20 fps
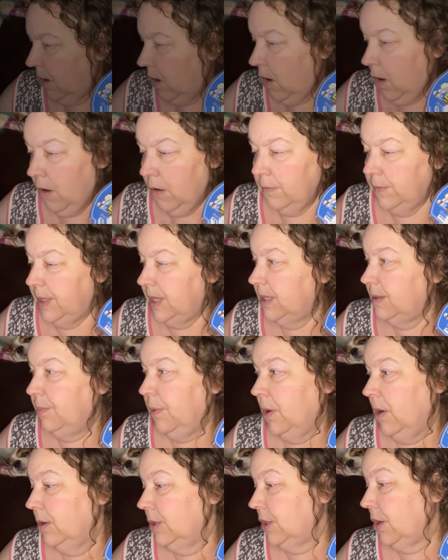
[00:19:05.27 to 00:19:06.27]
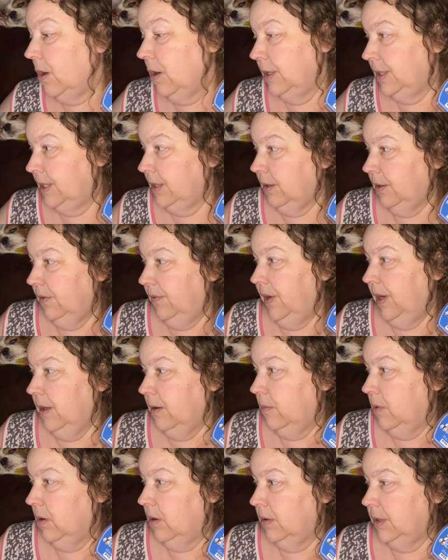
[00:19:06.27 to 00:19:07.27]
All of these bars are still
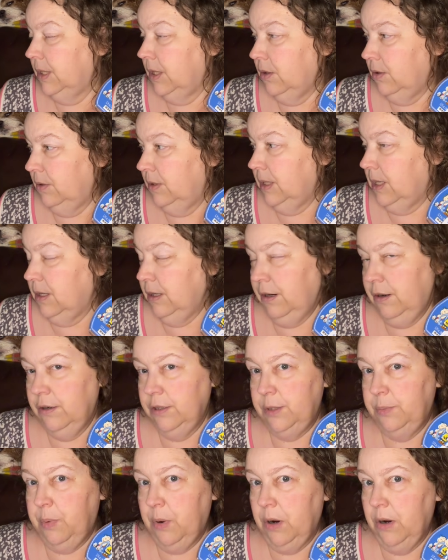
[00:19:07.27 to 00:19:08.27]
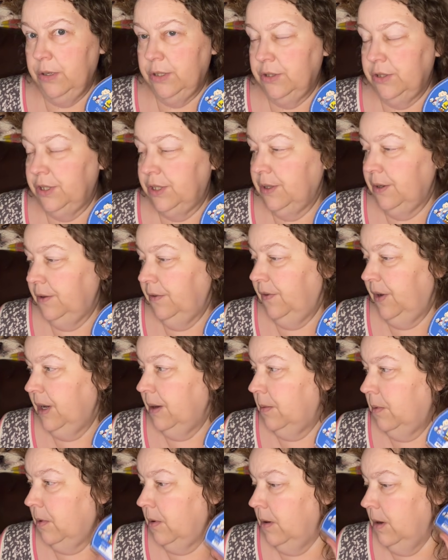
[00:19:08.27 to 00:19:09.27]
available. So there's clearance bars are still
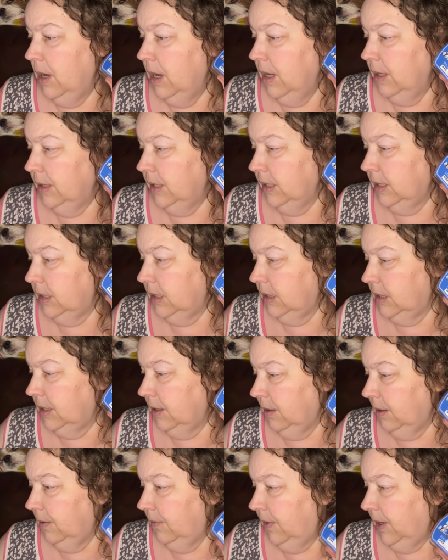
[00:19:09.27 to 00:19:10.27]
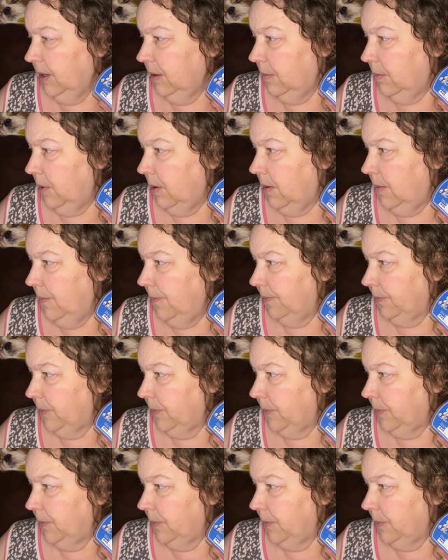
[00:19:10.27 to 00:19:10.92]
available. This is still available.